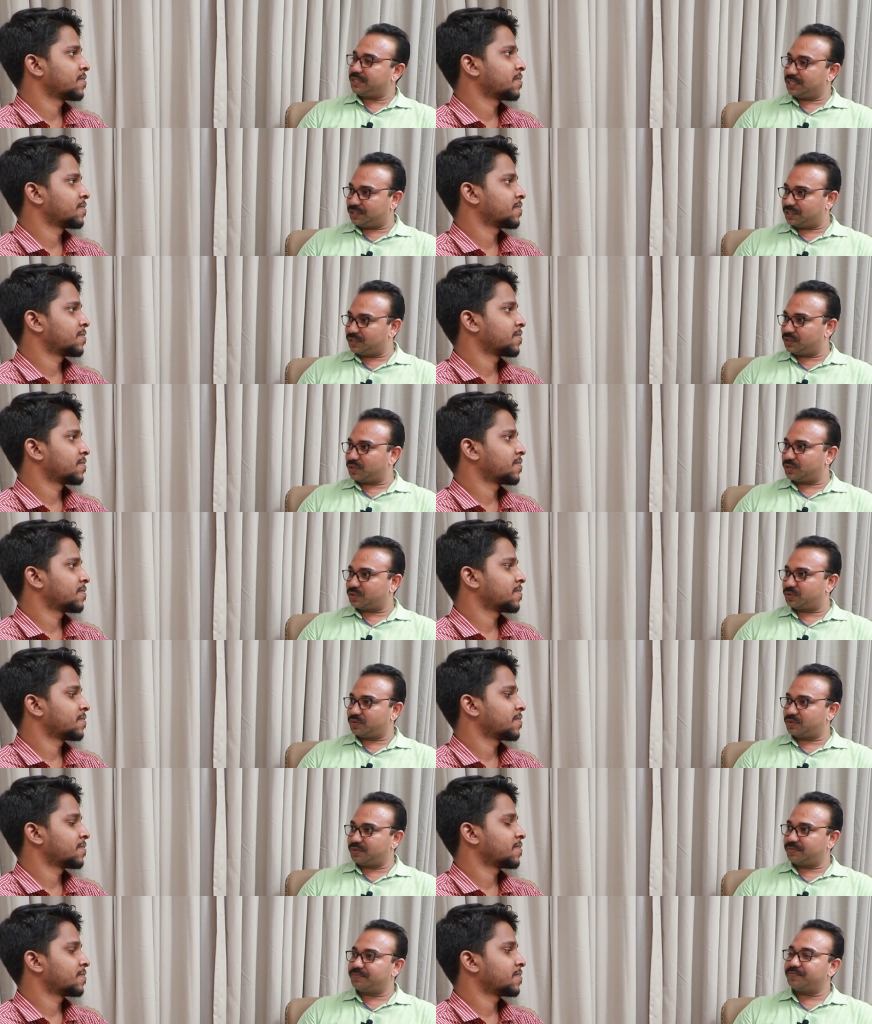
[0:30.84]
Speaker 1: GEC
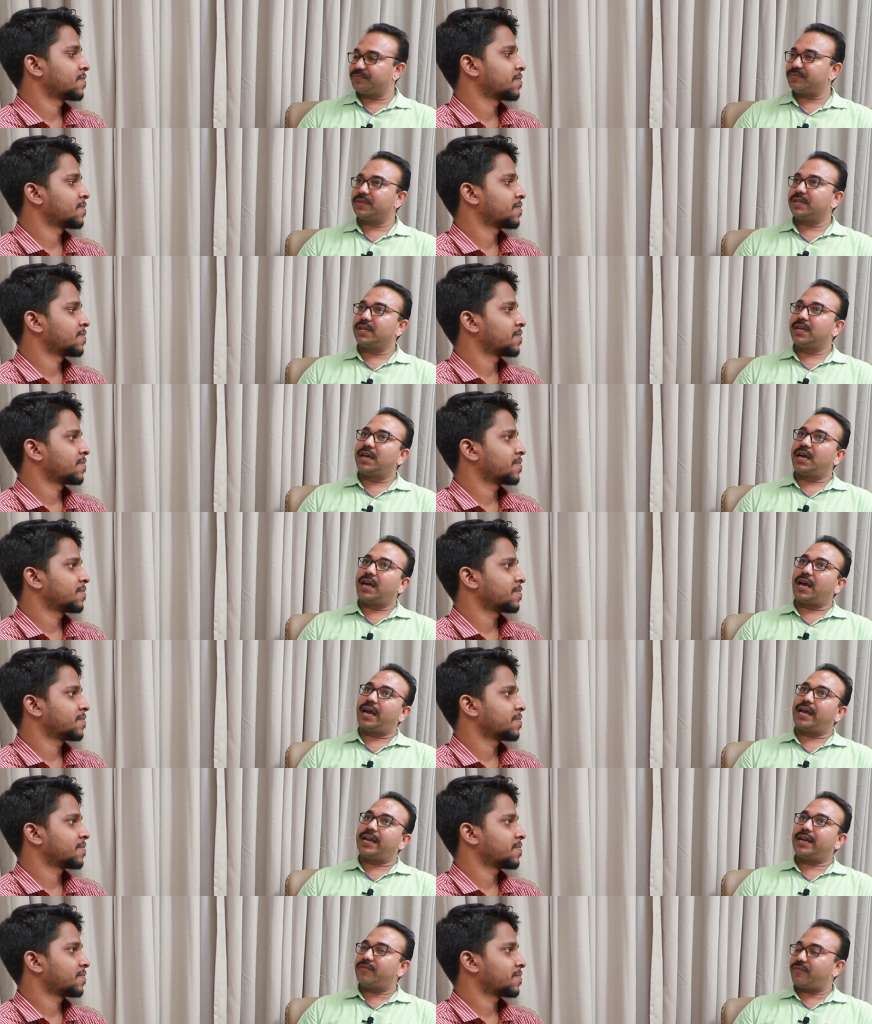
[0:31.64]
Thrissur
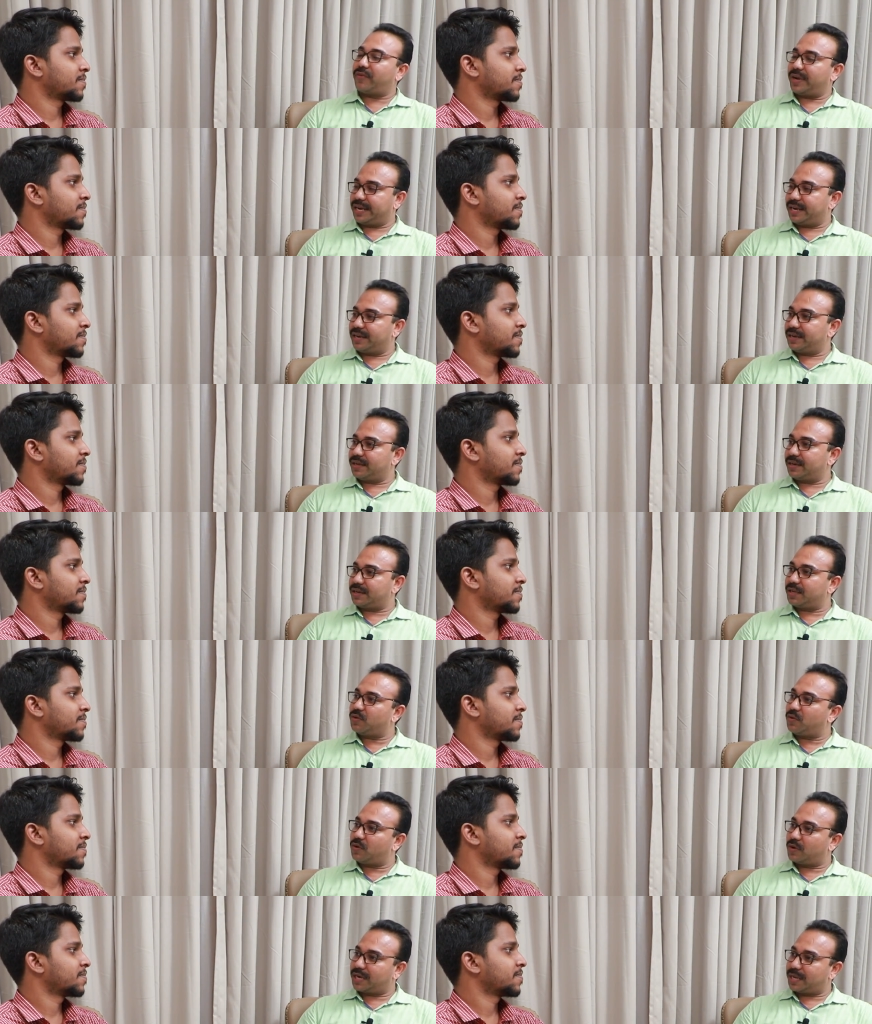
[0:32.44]
and in final year
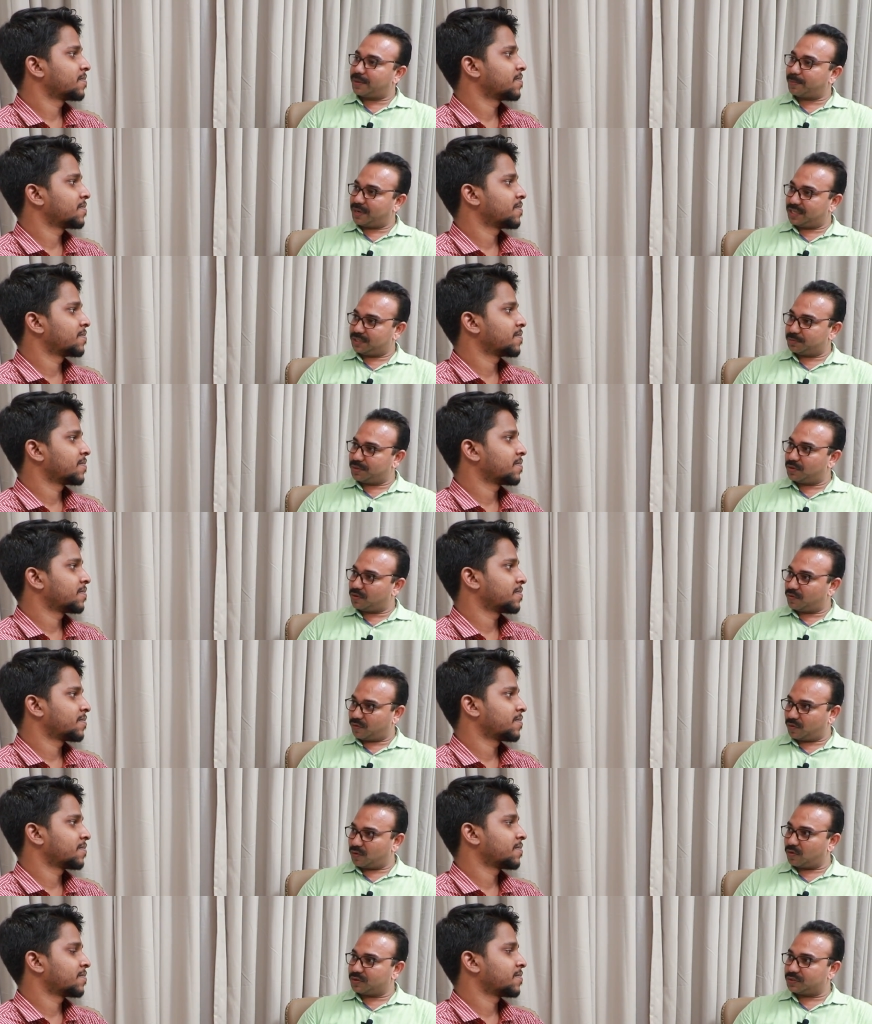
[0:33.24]
you got a placement
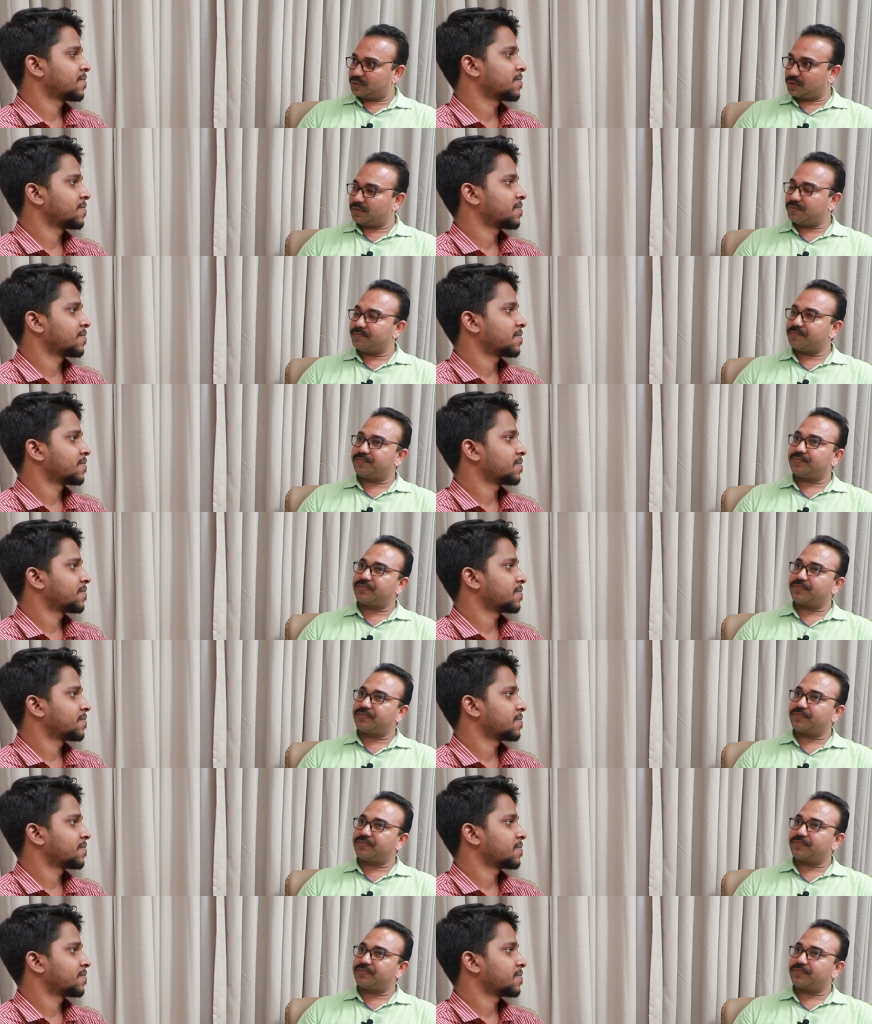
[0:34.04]
offer also